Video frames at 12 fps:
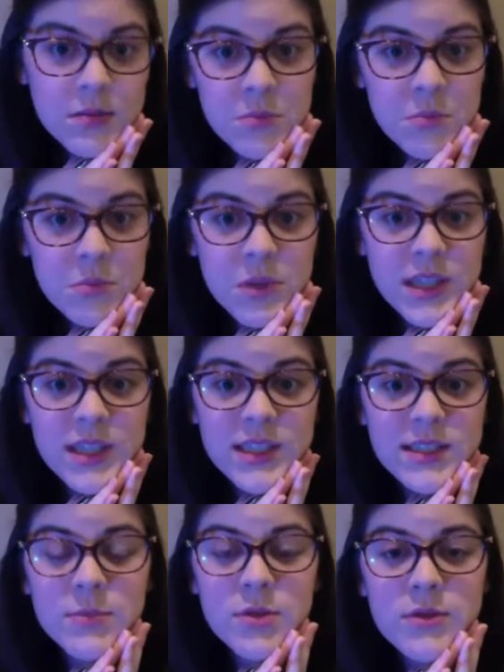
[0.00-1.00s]
Pretty
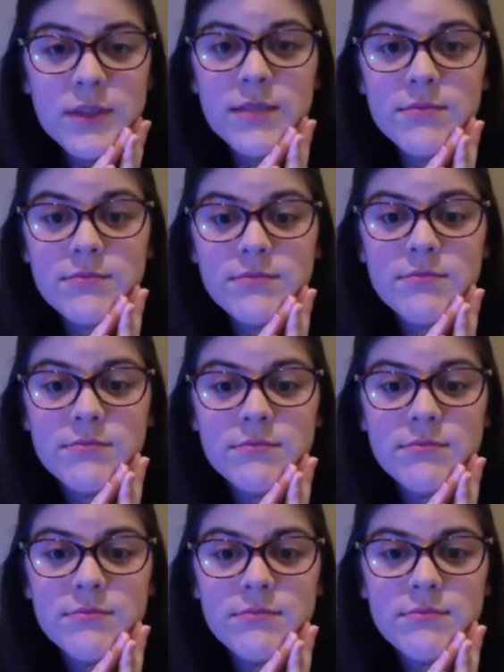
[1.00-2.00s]
decent movie.
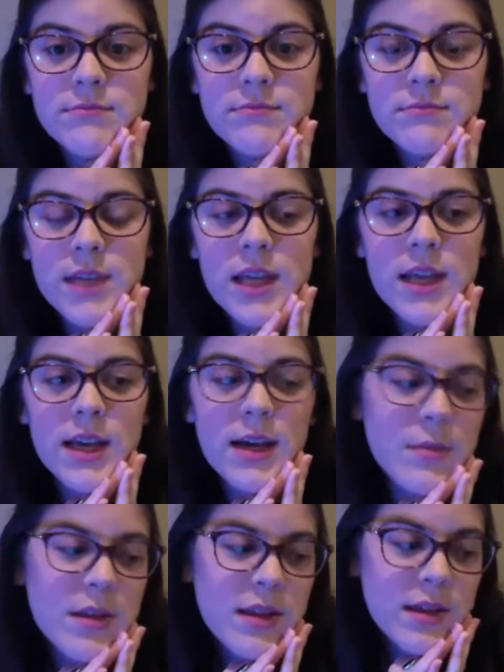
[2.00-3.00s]
I'm
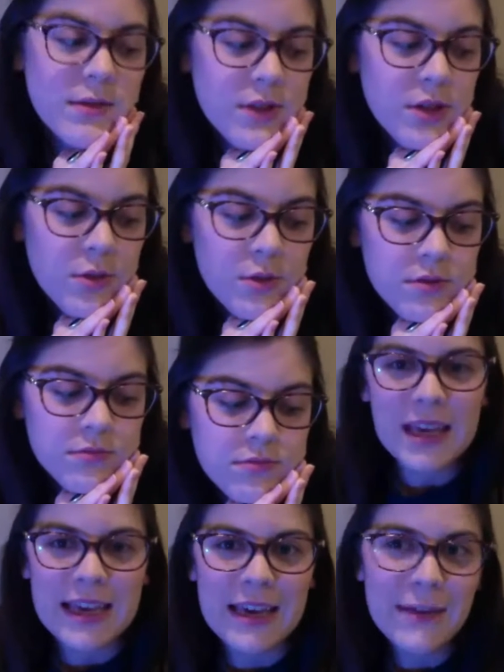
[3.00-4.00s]
going to think of a joke.
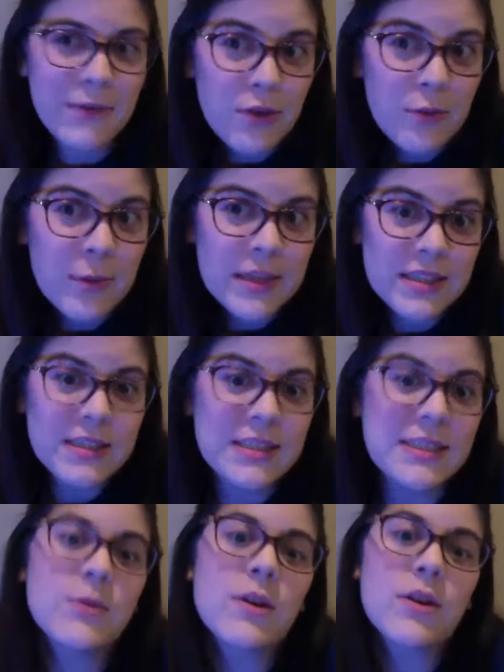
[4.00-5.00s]
If you've been to
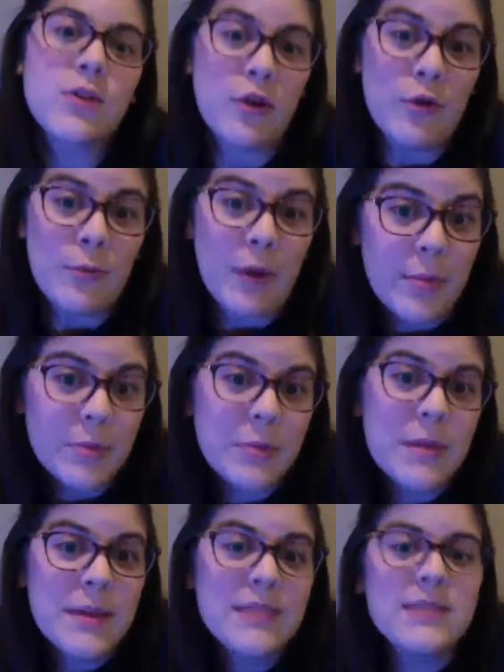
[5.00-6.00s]
Disney World, you've probably
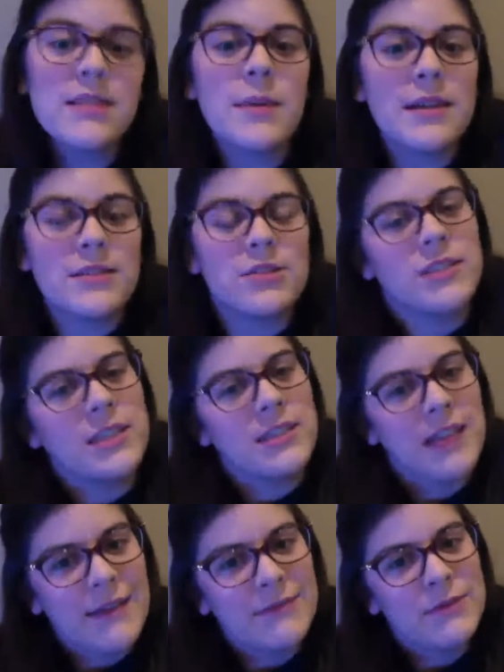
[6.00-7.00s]
been to the Monsters, Inc.
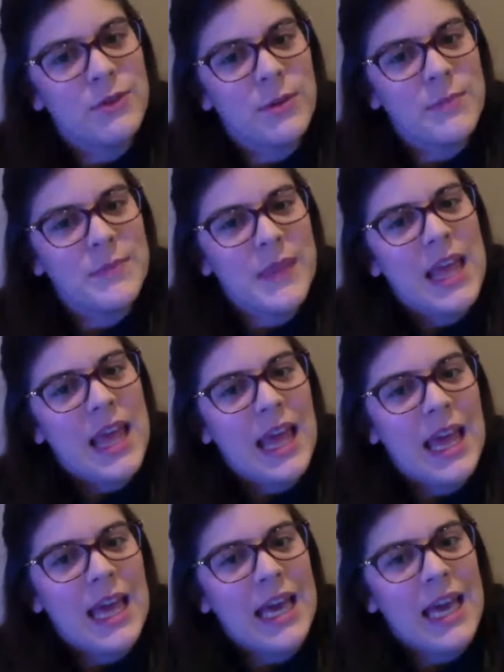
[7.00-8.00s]
laugh floor.
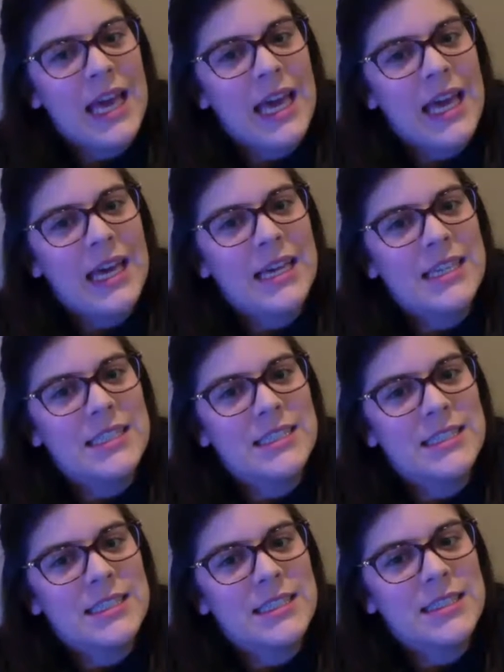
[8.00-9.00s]
And
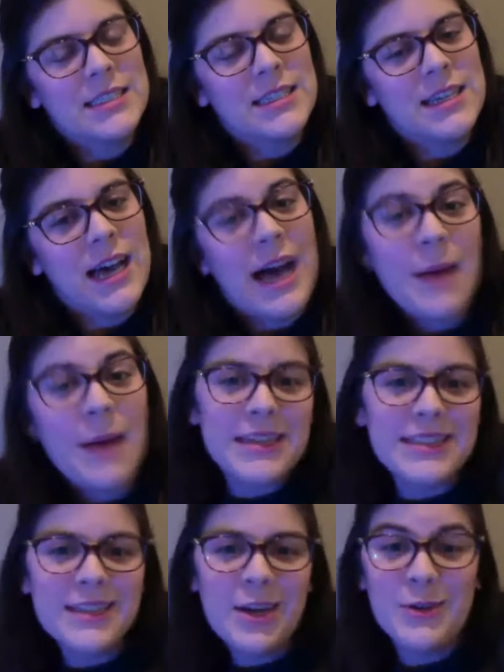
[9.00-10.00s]
I'm going to
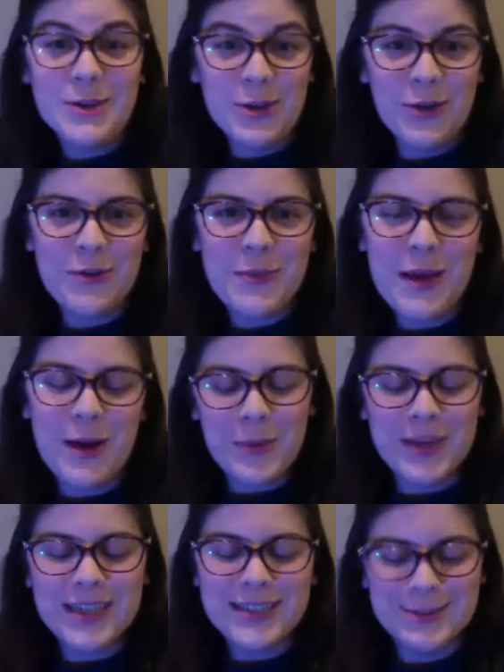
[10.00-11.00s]
tell you a joke from there
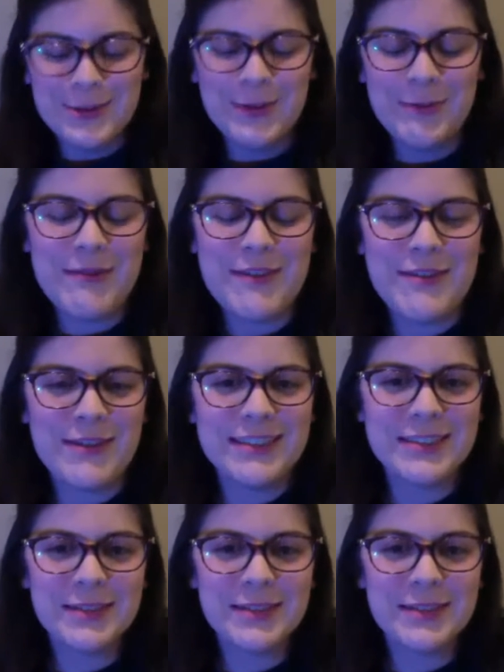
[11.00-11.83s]
because it's one of my favorites.